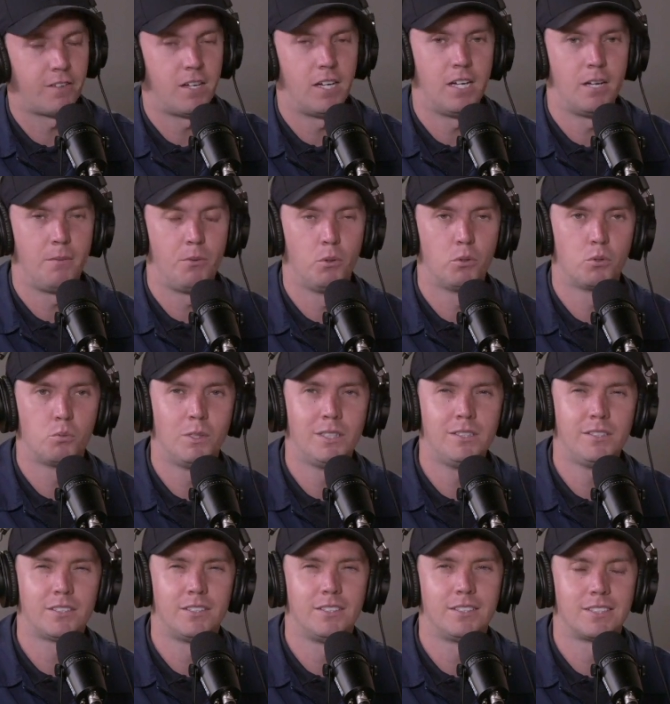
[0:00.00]
There was
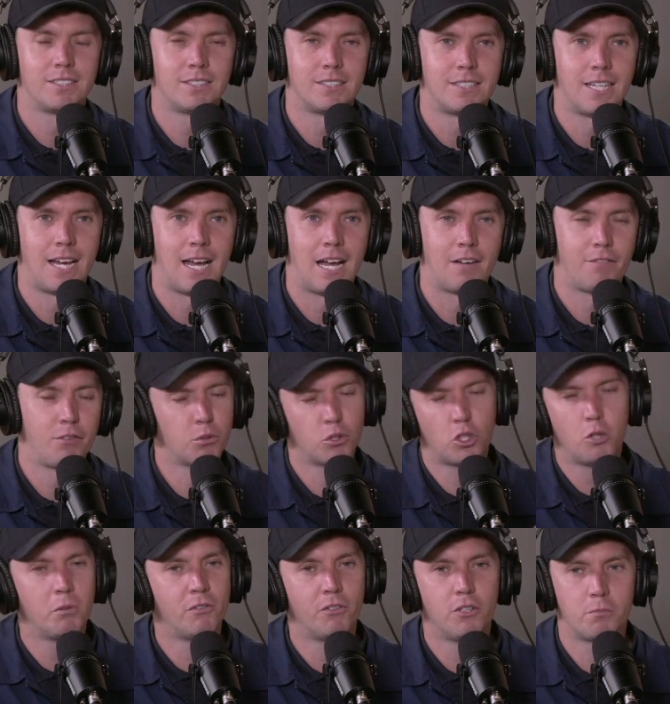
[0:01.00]
Wilson Staff. There was a
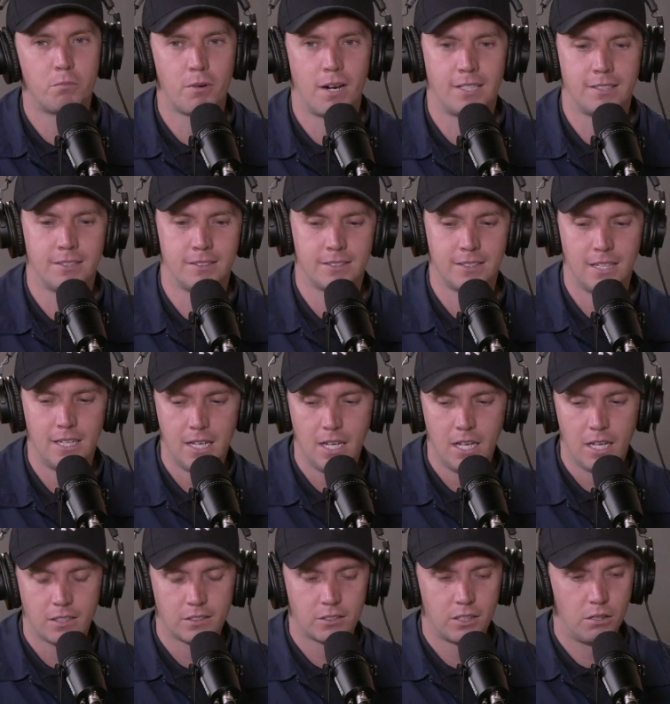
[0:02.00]
couple of other brands.
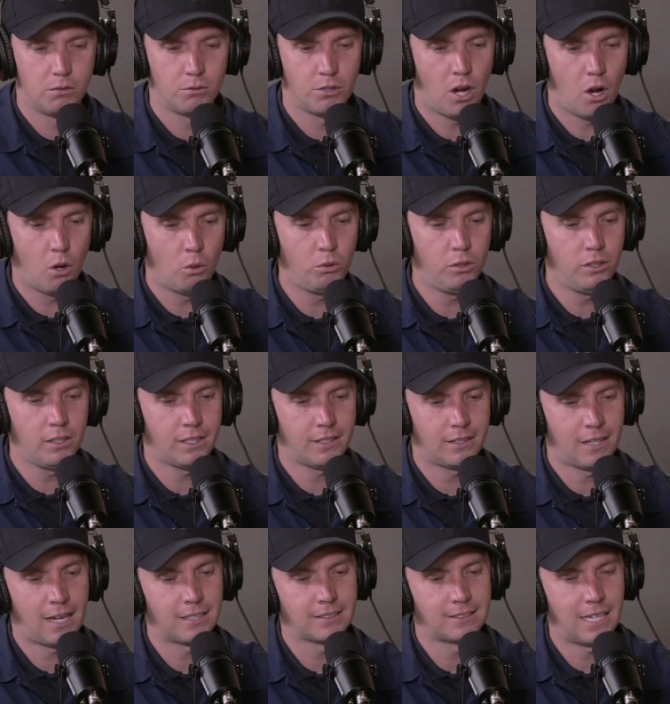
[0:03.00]
So not only,
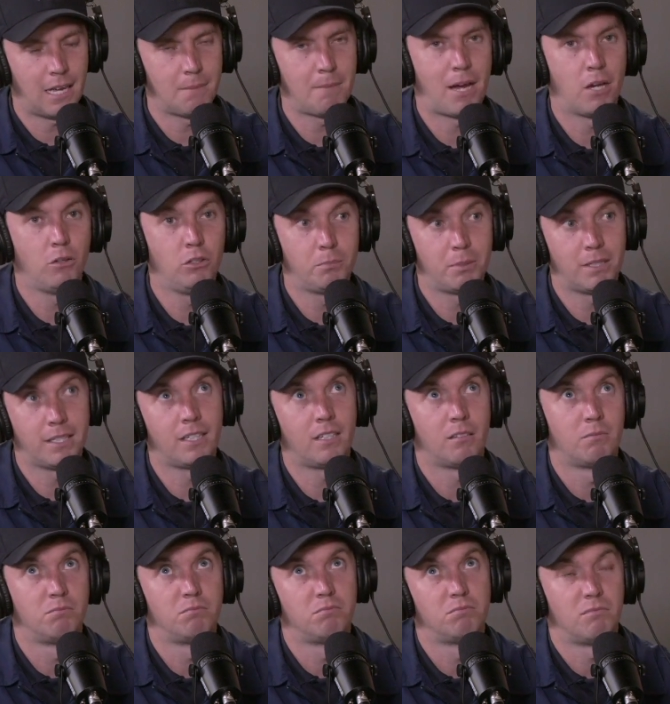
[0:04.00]
that set might only be
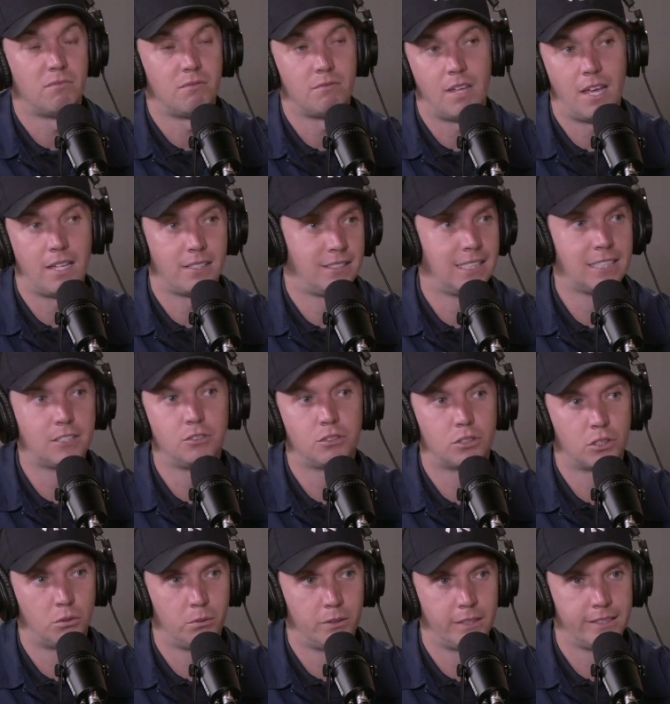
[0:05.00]

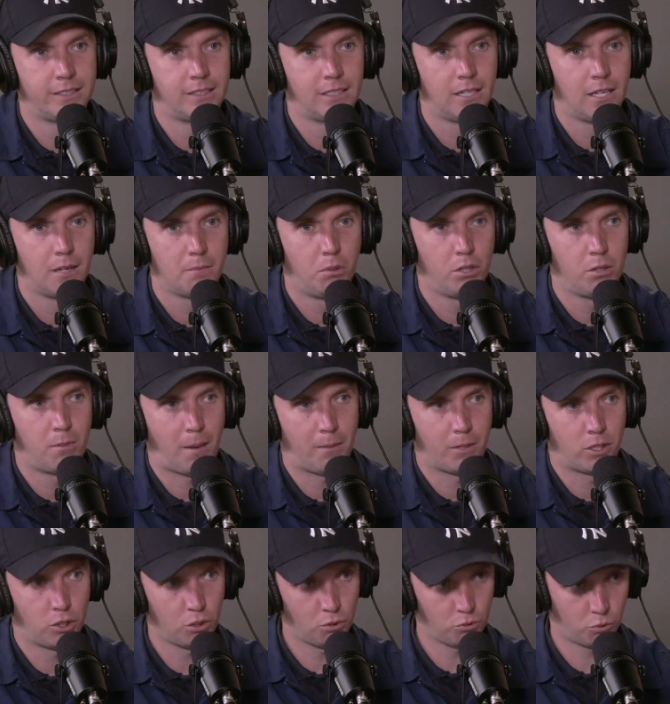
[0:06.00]
600 quid, but there might be
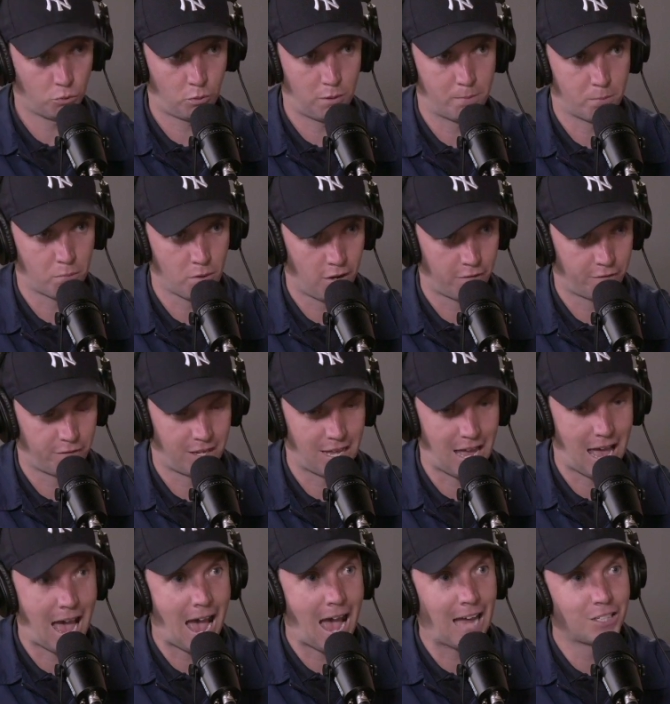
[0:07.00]
200 quid profit,
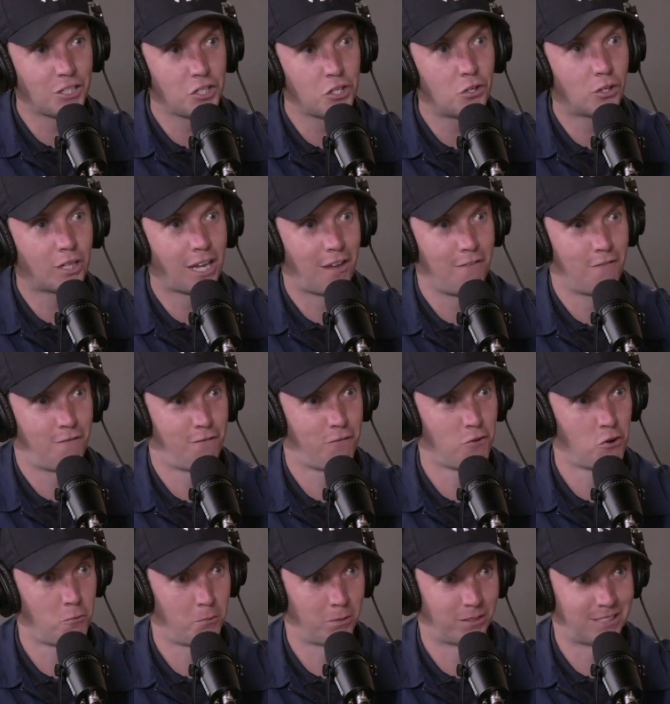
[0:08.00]
and you're getting
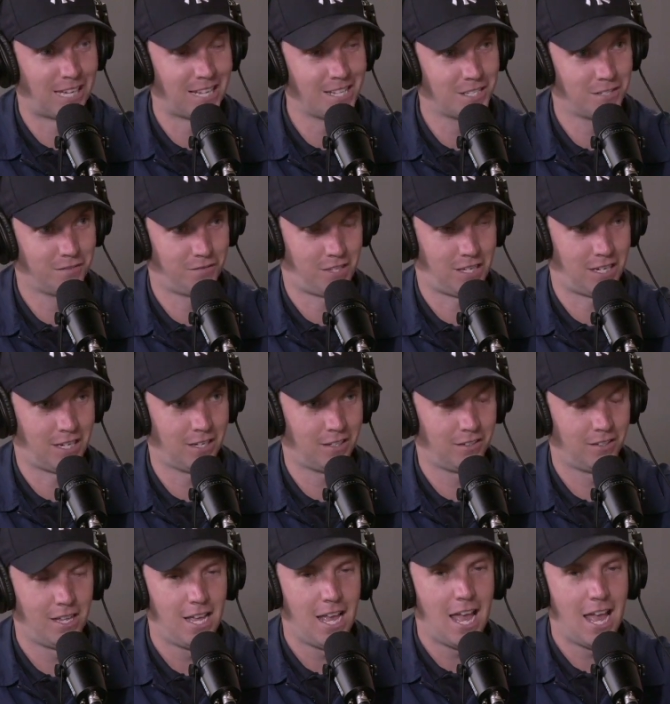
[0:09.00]
4% of that.